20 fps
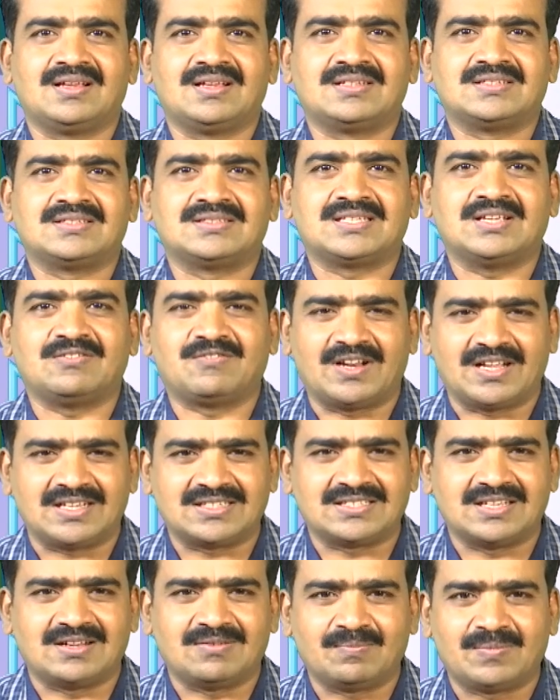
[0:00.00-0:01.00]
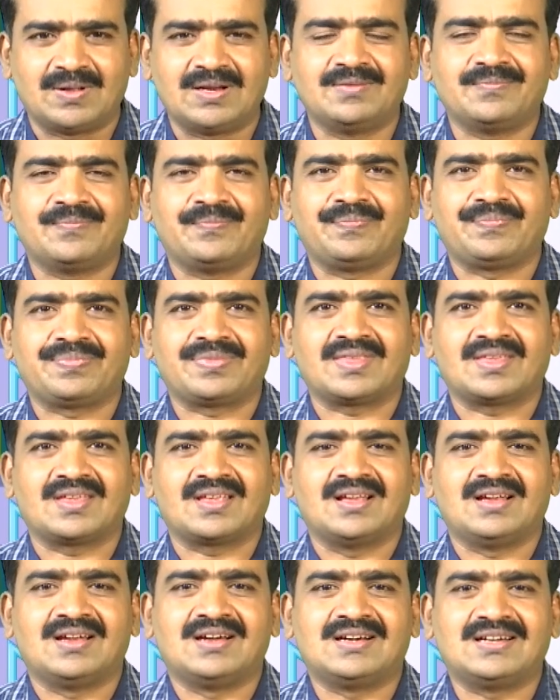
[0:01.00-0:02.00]
Say for example,
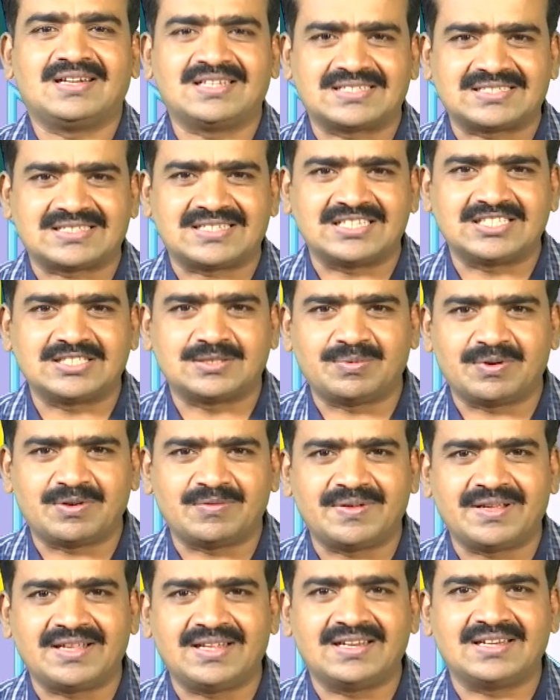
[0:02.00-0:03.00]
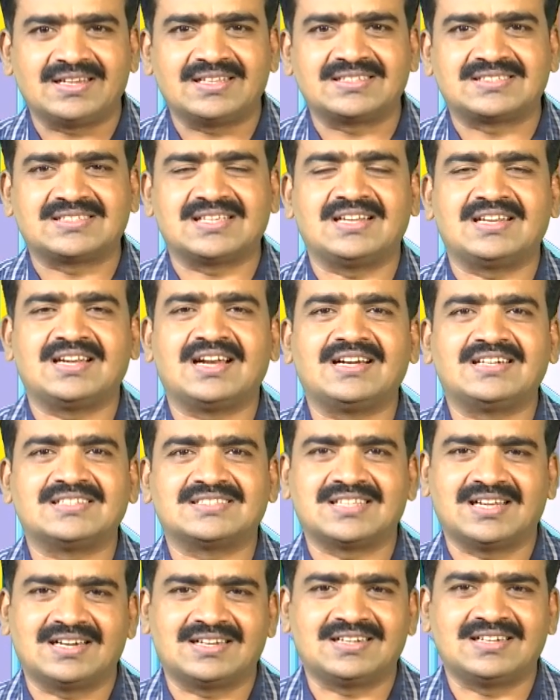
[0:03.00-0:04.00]
distance between Sun and
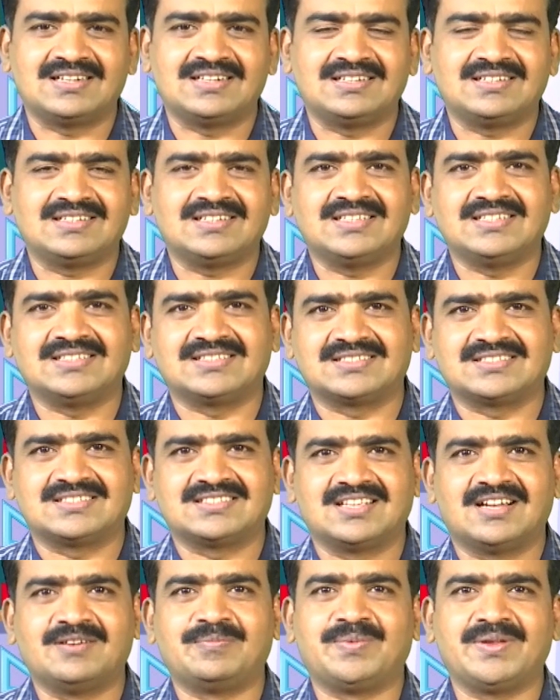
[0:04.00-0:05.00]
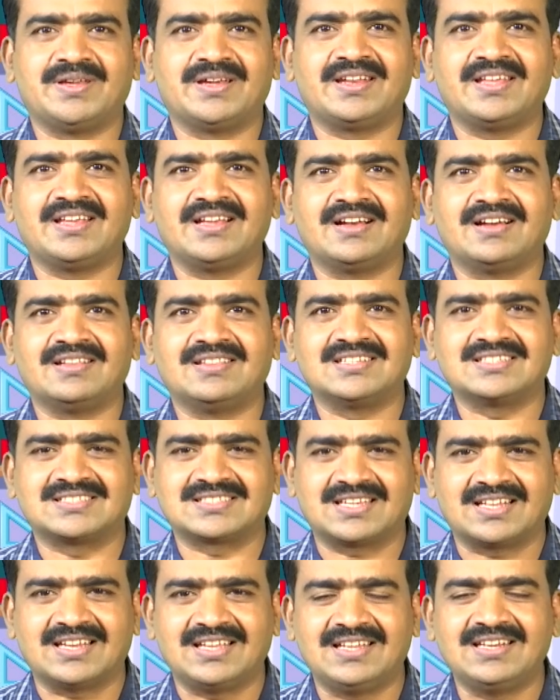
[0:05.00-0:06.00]
Saturn is appearing on the
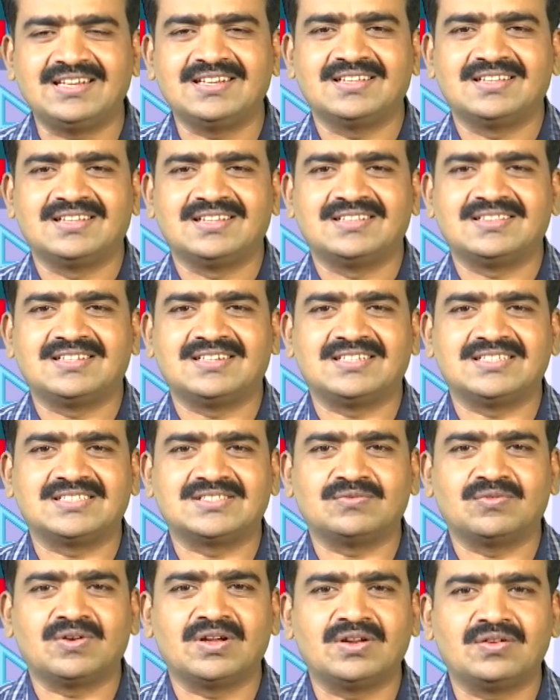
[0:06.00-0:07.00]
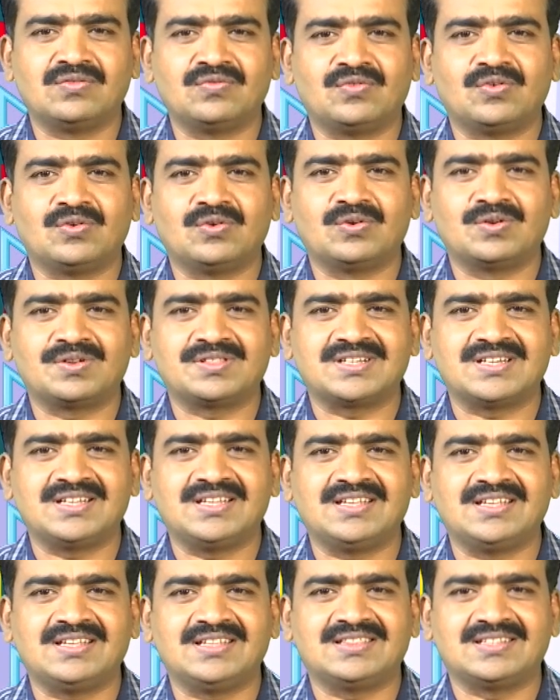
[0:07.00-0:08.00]
screen, that is
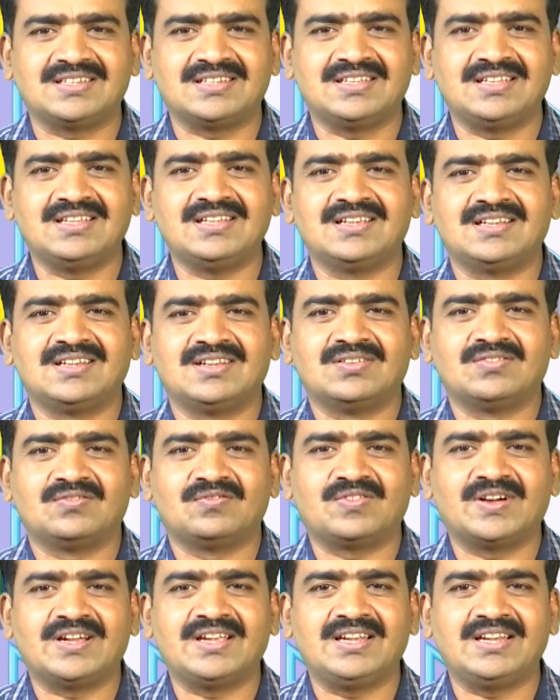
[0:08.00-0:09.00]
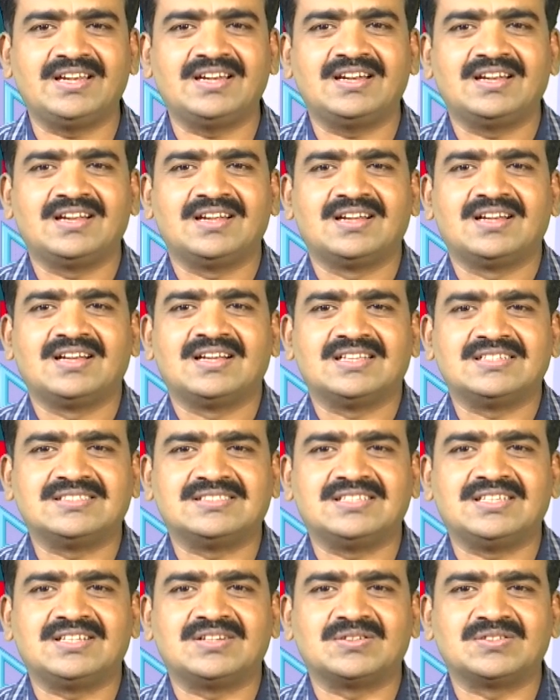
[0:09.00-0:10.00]

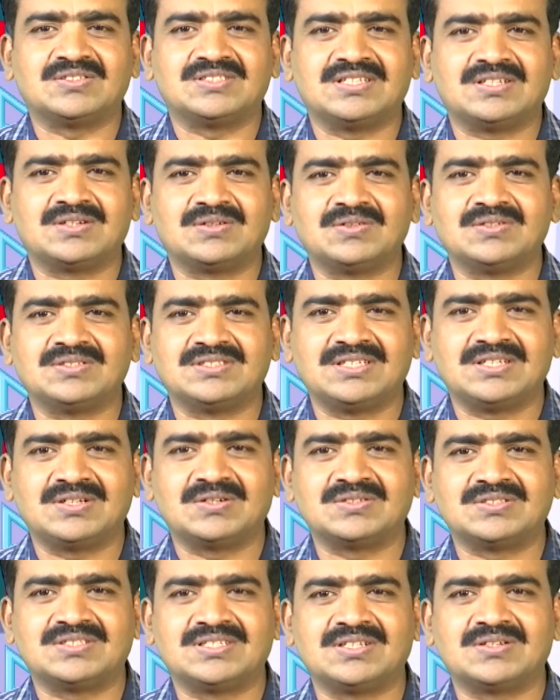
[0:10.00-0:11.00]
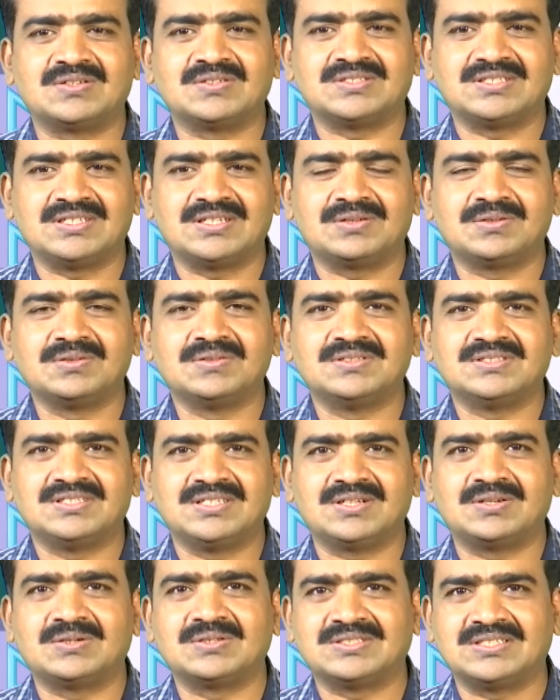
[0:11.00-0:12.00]

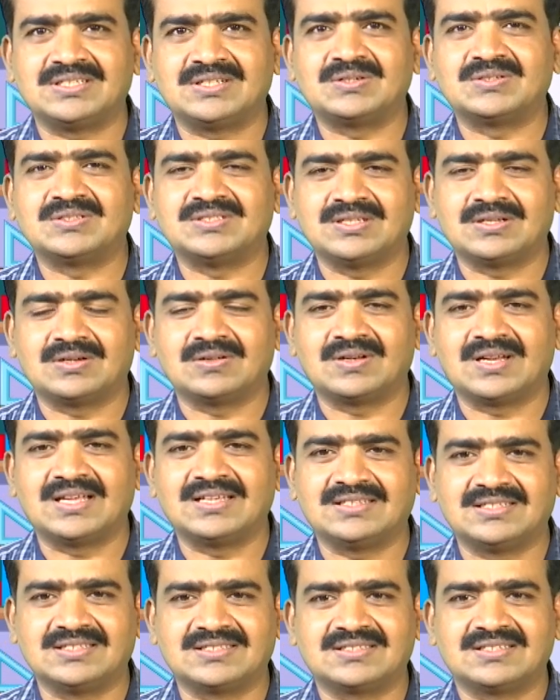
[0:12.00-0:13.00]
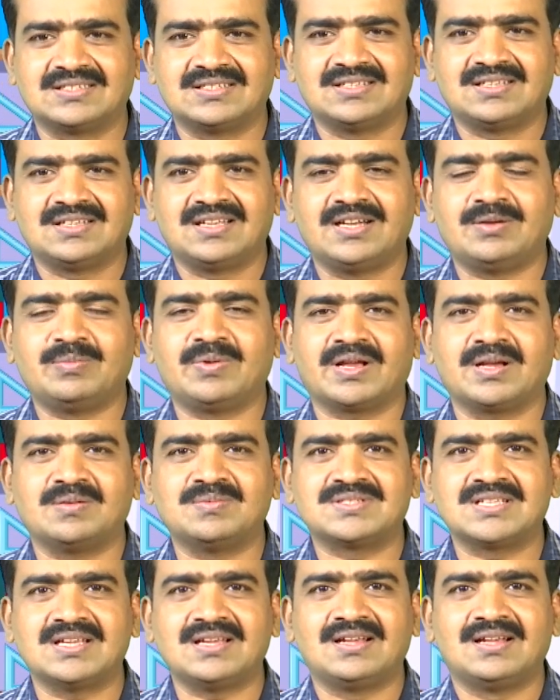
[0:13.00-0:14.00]
1433500000000 like this. It becomes
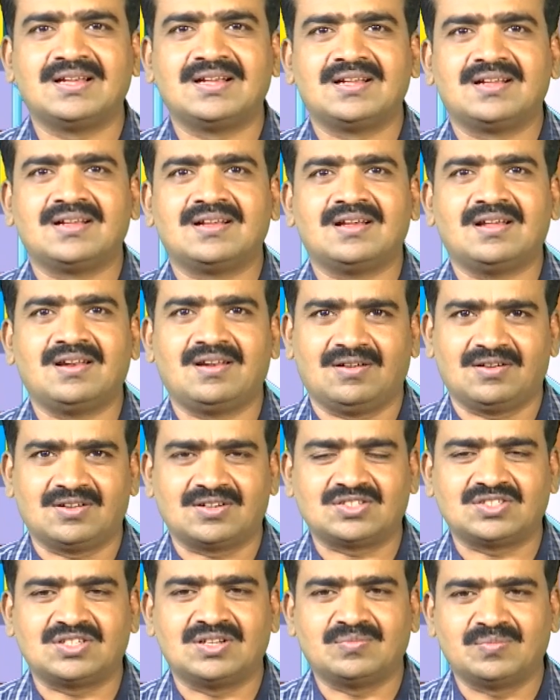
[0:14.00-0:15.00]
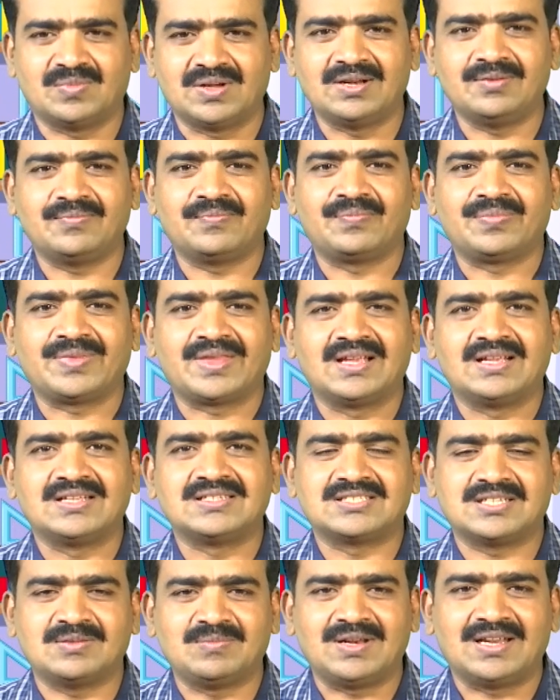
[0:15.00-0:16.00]
a large number.
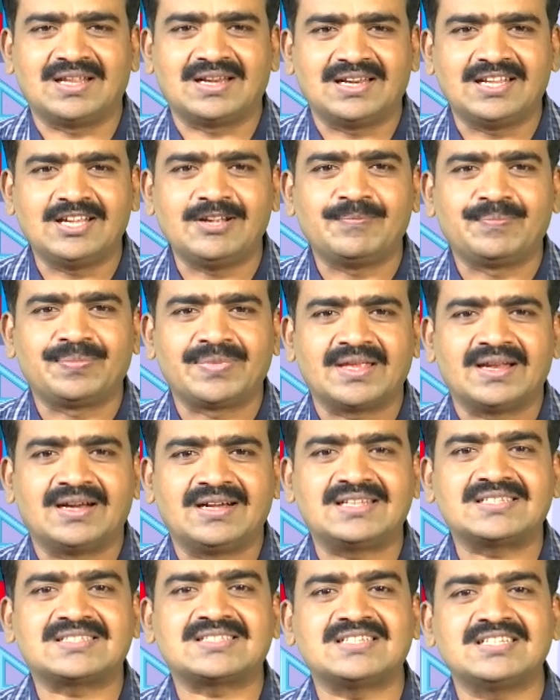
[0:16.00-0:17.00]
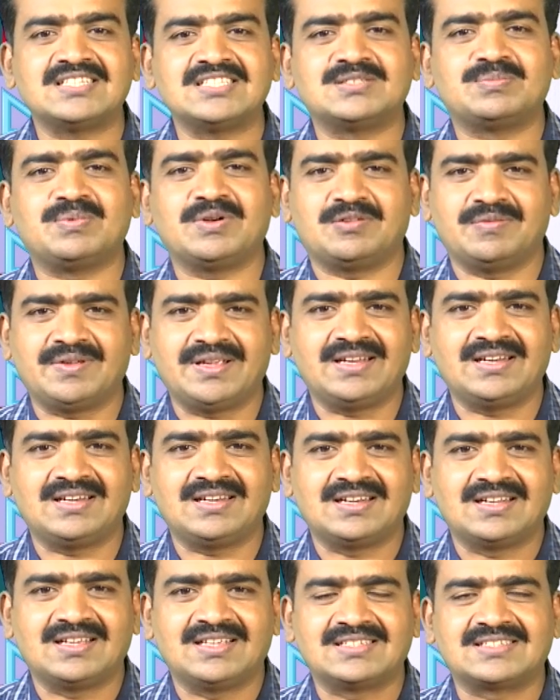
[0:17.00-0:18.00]
Similarly, distance between
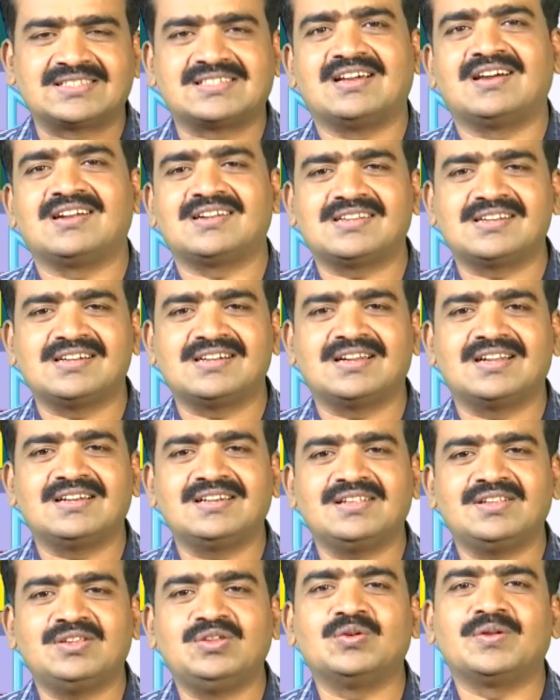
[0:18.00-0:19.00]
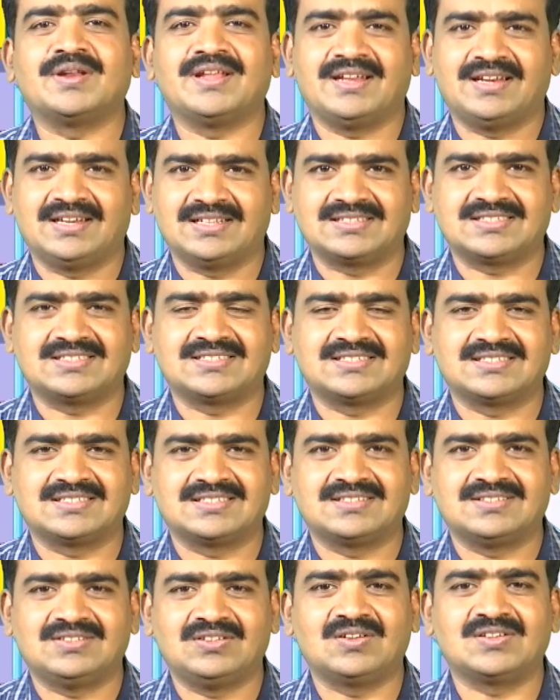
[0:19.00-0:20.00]
Saturn and Uranus,
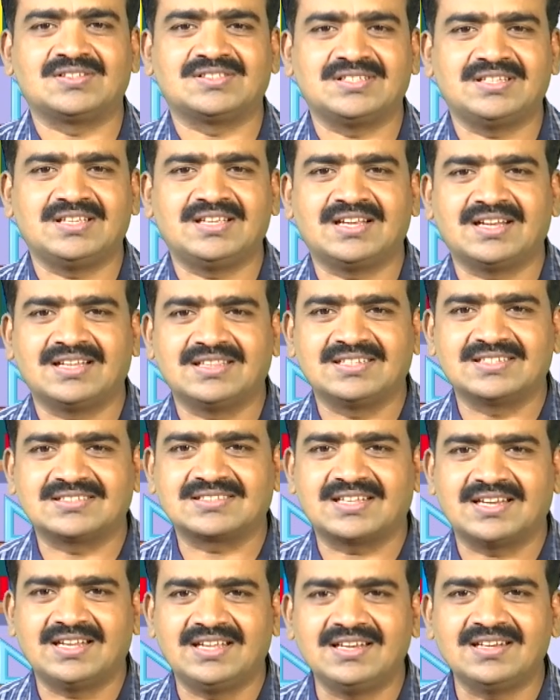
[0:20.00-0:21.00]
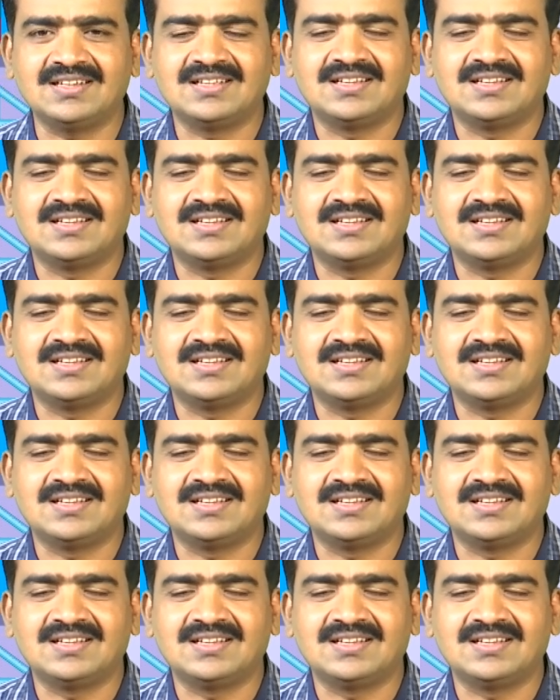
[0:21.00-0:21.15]
you are seeing on the screen,